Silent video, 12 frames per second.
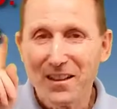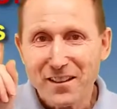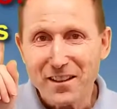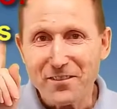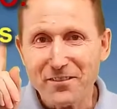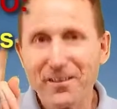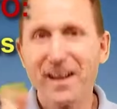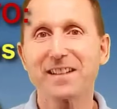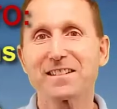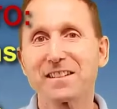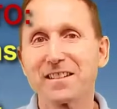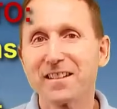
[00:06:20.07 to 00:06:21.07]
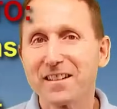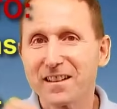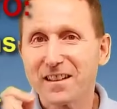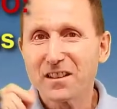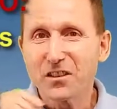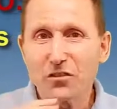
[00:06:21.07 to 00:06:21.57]
In fact,
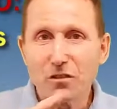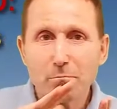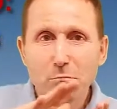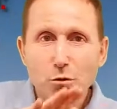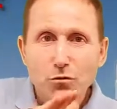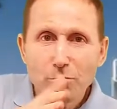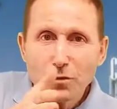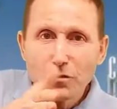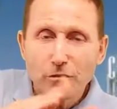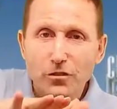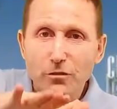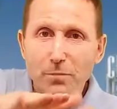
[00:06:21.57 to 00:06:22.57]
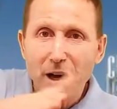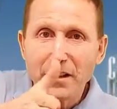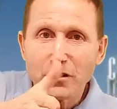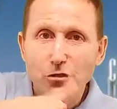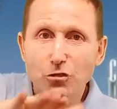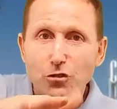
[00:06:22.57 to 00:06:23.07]
it is the movement of
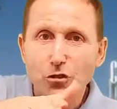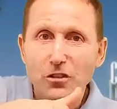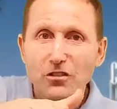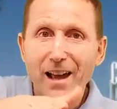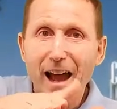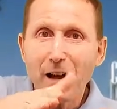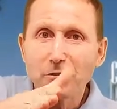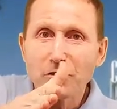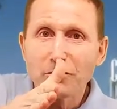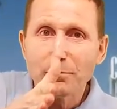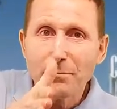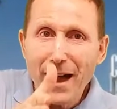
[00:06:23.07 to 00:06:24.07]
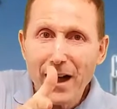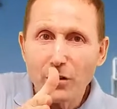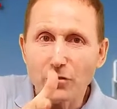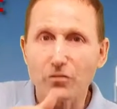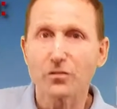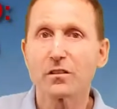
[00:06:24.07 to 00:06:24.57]
spinal joints out of
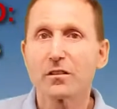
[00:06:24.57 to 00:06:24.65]
bounds